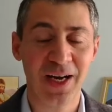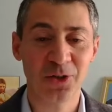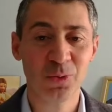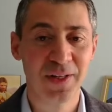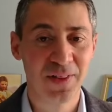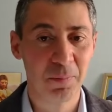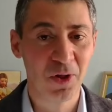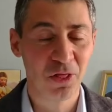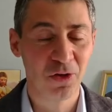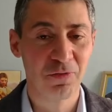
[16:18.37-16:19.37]
I do it in the
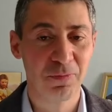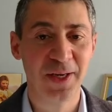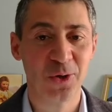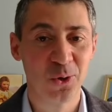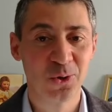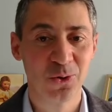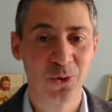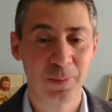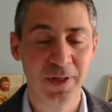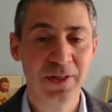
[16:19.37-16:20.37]
month of May,
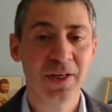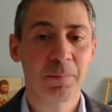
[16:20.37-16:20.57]
October,